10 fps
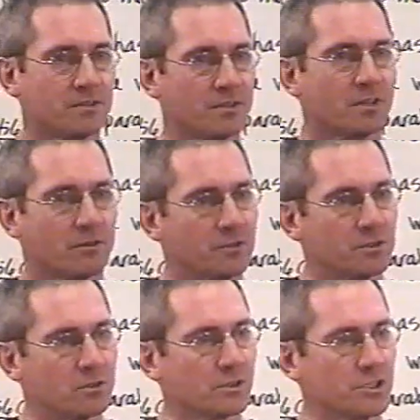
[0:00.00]
of the
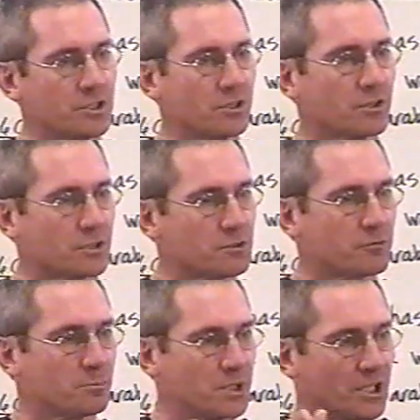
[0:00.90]
early church from
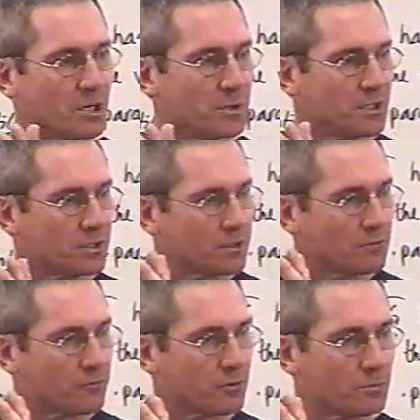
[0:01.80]
becoming,
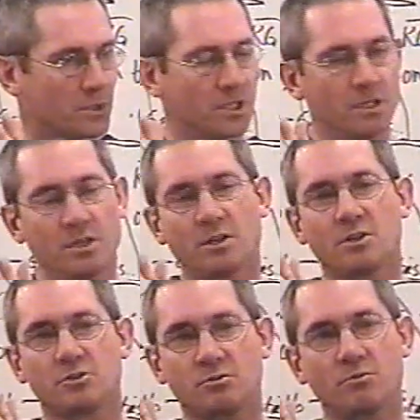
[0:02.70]
from,
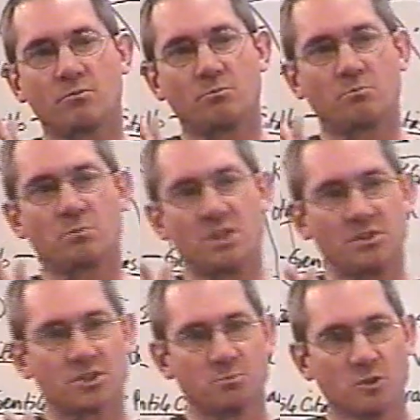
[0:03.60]
in this
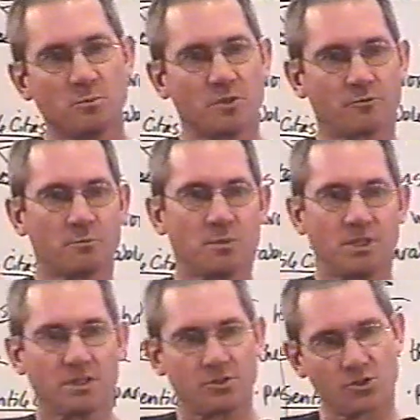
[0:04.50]
movement from being a
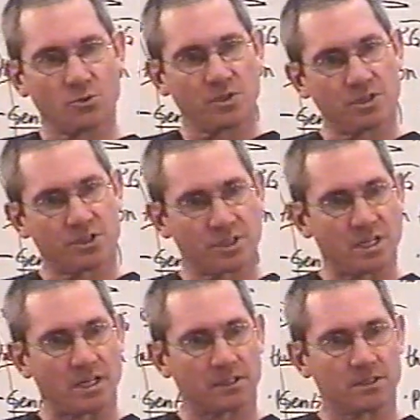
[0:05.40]
Jewish
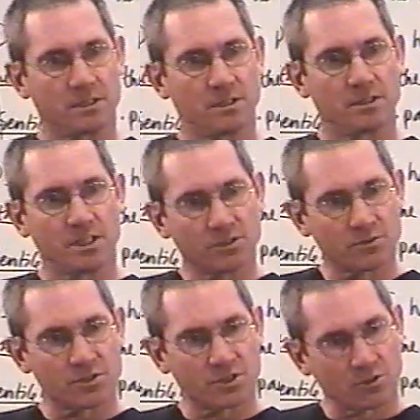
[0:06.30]
sect
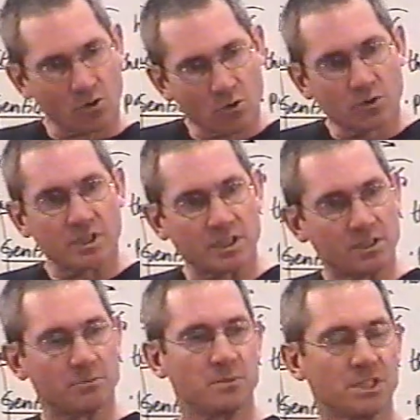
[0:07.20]
interested only in a
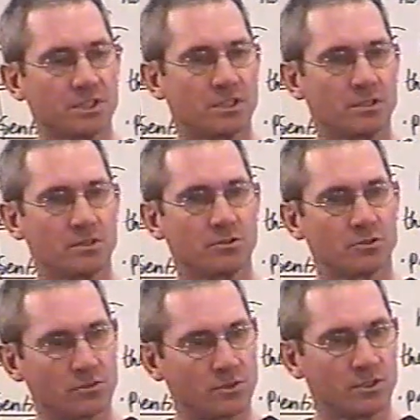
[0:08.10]
mission to
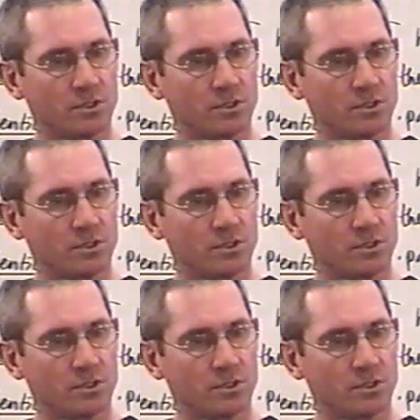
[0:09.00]
the,